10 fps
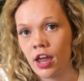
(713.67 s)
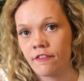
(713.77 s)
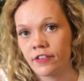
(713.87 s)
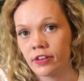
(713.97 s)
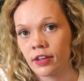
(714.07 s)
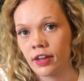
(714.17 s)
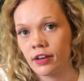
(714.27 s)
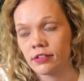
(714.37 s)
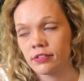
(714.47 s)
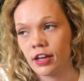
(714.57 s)
and feeling
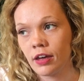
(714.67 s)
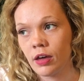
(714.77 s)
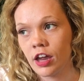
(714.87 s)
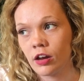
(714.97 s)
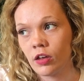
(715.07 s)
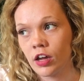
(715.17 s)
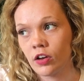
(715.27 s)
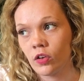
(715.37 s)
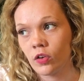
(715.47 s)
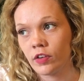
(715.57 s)
it,
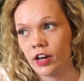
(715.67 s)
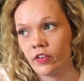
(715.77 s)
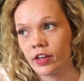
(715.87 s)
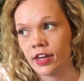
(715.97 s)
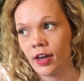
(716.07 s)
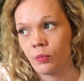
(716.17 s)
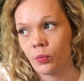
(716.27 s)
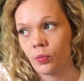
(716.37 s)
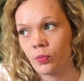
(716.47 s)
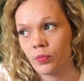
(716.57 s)
it'll get
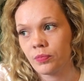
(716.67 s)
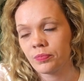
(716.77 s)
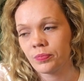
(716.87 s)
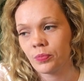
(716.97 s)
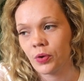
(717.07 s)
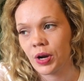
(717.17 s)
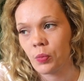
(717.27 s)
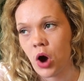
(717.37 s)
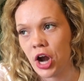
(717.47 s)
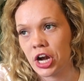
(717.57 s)
what
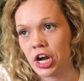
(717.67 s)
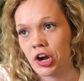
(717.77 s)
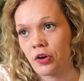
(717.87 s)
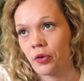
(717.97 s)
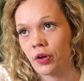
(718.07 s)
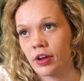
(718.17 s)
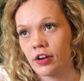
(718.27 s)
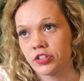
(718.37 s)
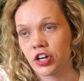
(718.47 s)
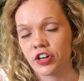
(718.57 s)
it wanted, and
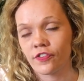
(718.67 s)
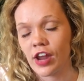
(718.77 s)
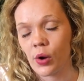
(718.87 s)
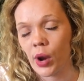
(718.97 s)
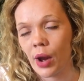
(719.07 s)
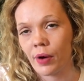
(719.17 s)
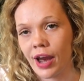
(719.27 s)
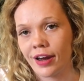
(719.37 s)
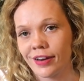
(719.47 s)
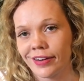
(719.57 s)
it'll start to fade away, right?